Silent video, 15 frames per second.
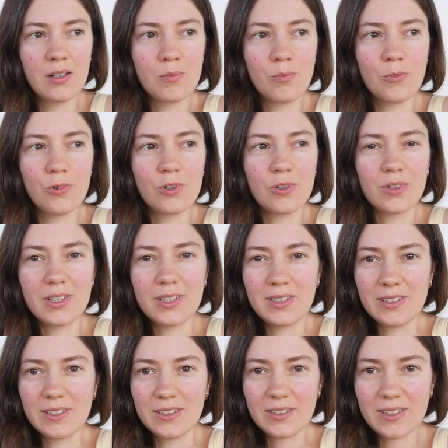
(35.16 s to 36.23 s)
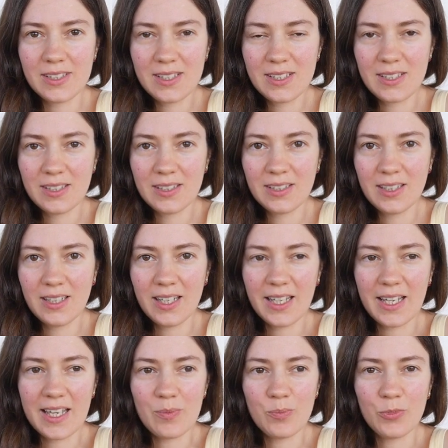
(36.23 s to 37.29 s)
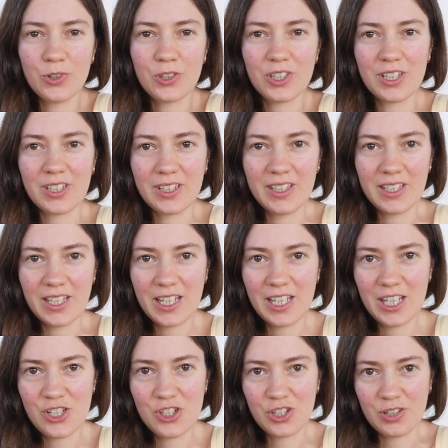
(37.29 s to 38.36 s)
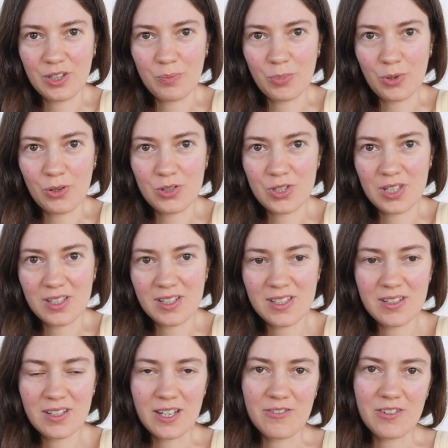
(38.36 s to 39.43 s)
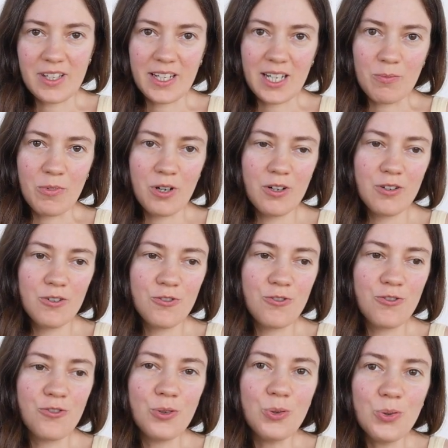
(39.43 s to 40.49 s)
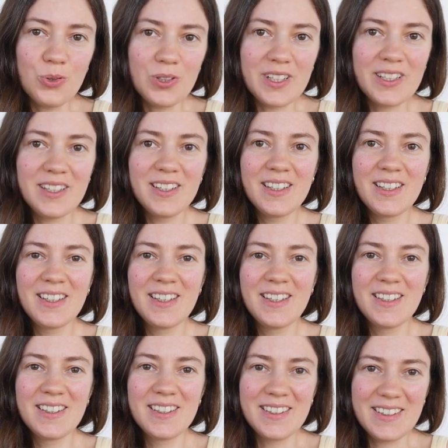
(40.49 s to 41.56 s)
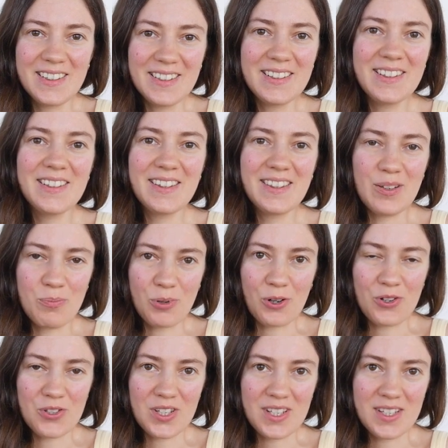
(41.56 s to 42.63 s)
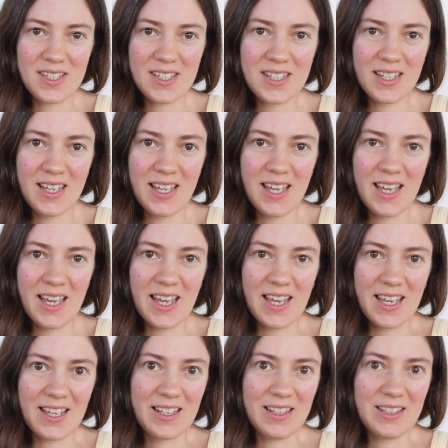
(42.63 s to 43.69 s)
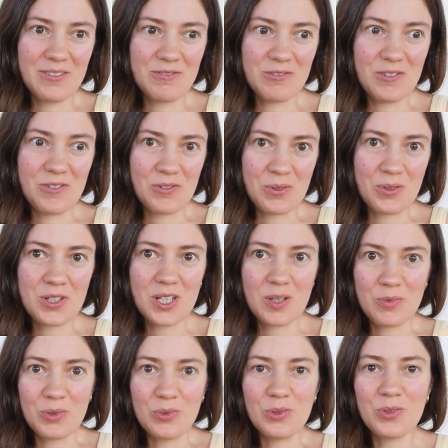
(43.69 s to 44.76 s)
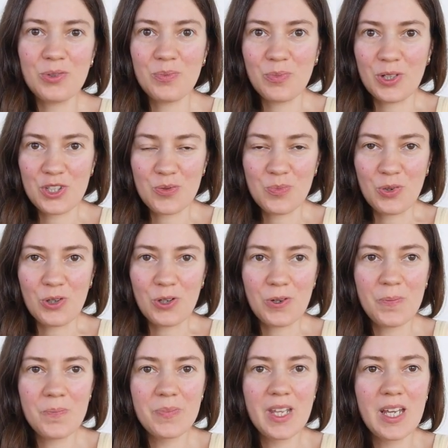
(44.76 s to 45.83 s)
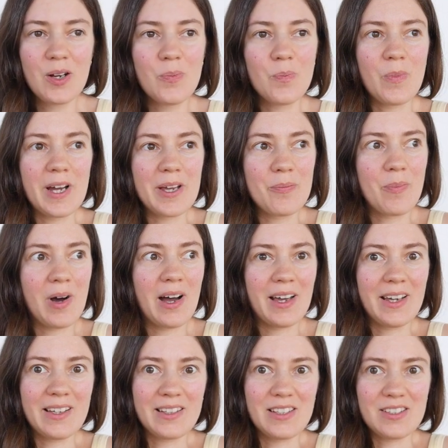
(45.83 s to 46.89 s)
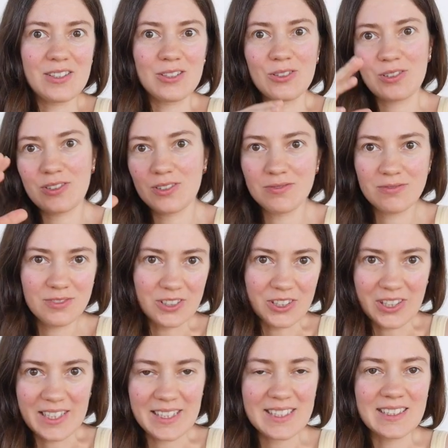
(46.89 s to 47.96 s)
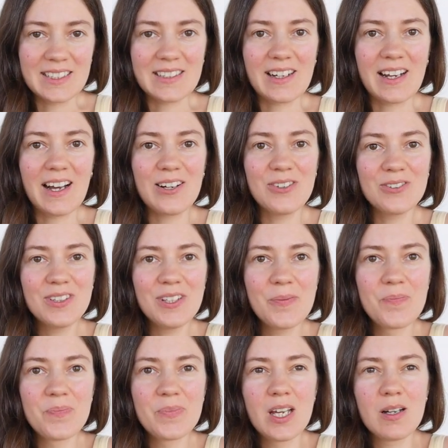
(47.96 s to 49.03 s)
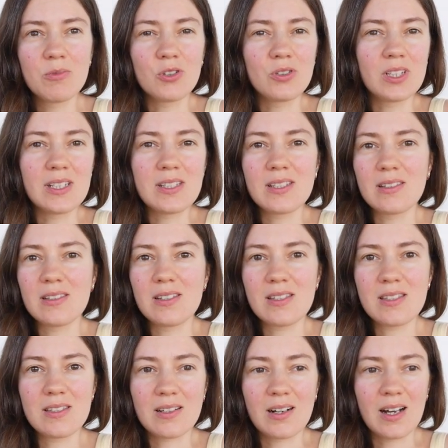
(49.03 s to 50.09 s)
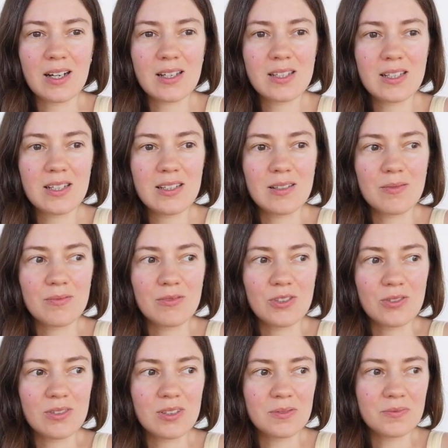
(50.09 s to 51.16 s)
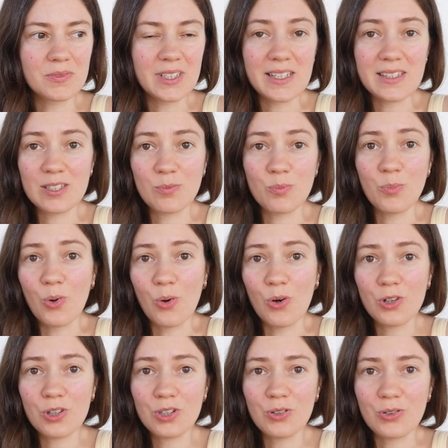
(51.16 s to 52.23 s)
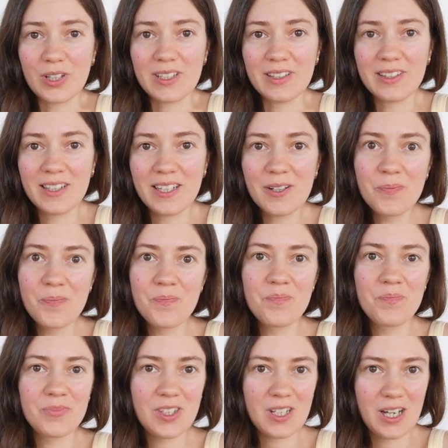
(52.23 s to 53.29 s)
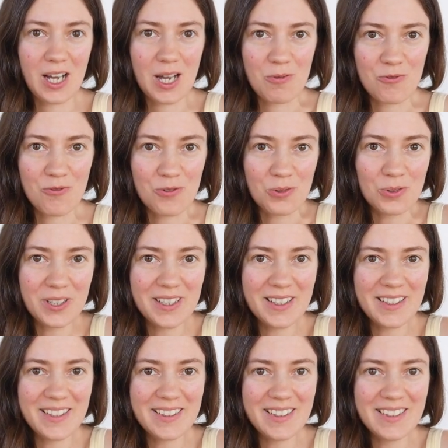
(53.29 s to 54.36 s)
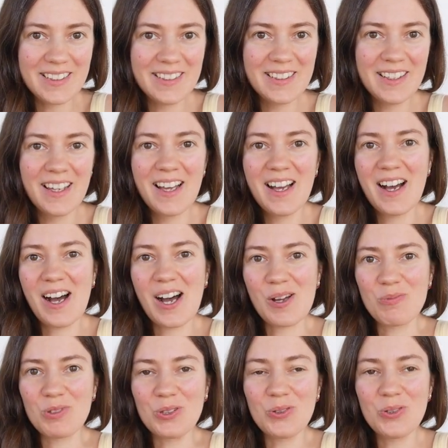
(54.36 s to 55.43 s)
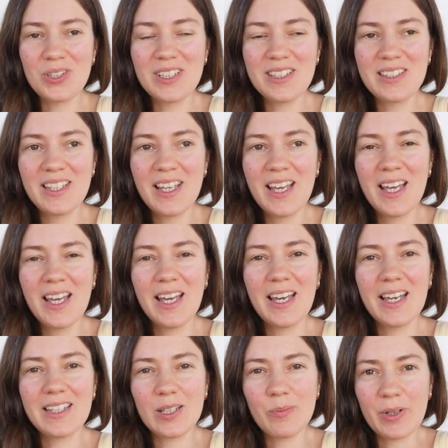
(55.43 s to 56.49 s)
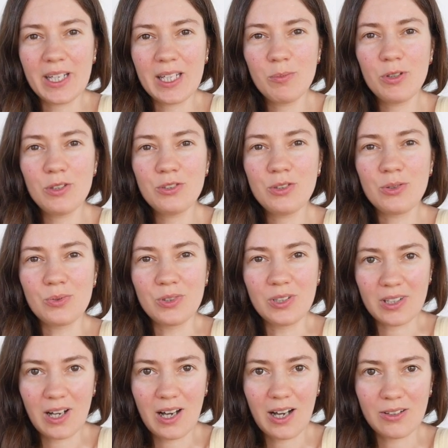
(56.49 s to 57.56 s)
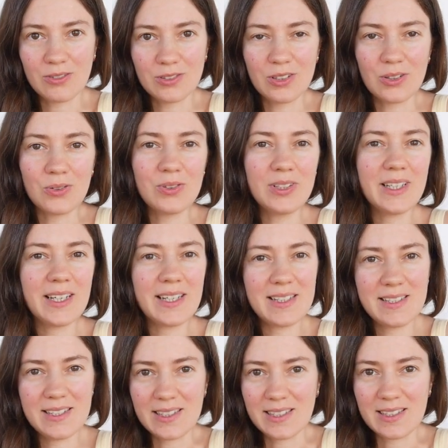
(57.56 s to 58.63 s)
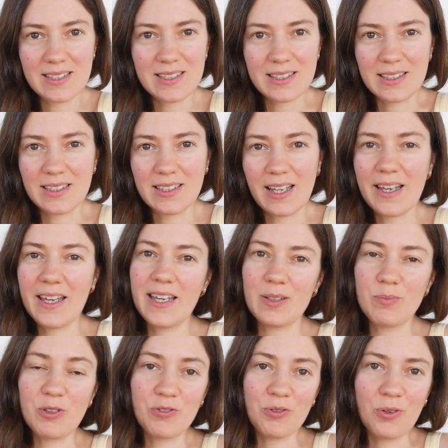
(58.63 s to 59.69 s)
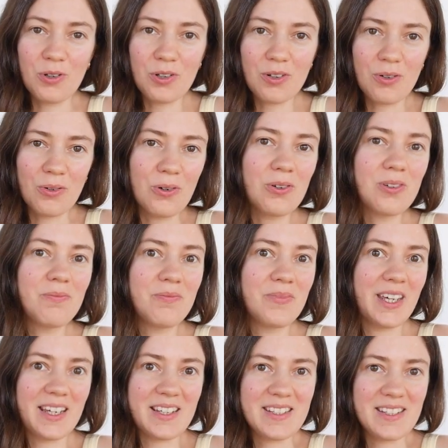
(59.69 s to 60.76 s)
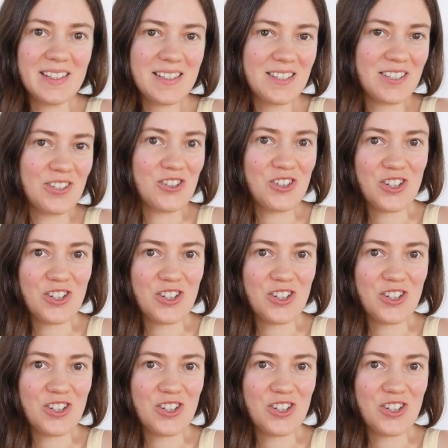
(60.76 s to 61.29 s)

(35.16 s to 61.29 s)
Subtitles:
more interest and more engaged in the process. I feel like I'm fully in the process, and of course I'm doing much more. My mind is not racing around, not getting distracted and not getting bored or anything. I'm fully in it, I'm doing it, and I'm able to ground all the ideas that I had before or the ideas that